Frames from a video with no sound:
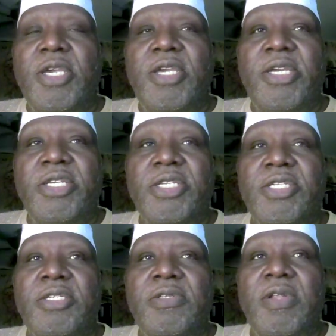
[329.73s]
I hate
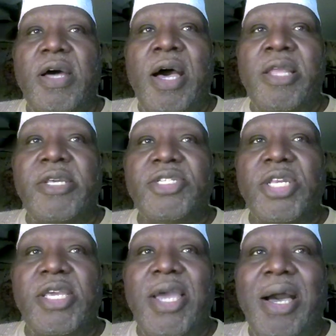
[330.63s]
to put it this
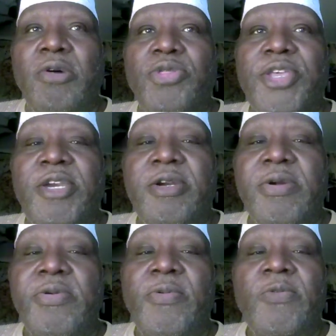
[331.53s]
way, but he's
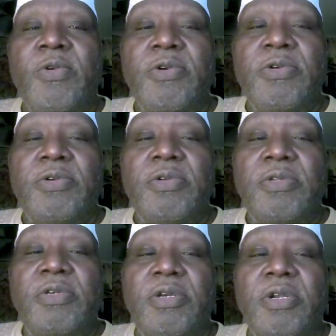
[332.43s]
honest enough to admit
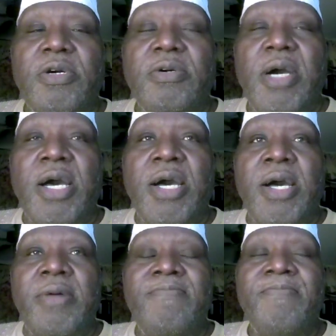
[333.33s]
that that's what he's
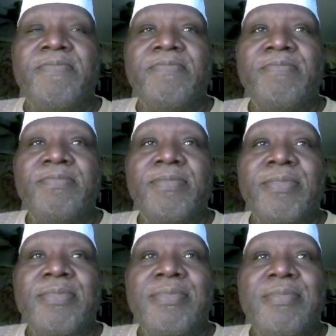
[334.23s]
doing.
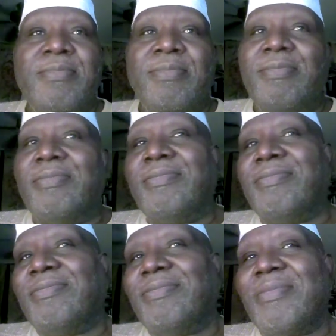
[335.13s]
He's out there
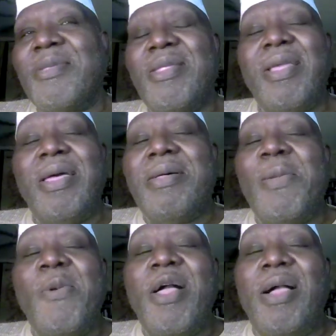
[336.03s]
begging, you
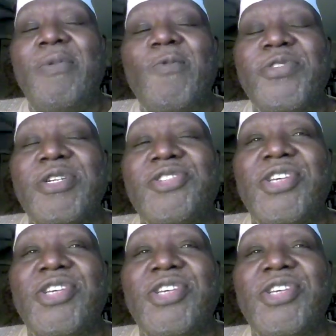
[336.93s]
know, and,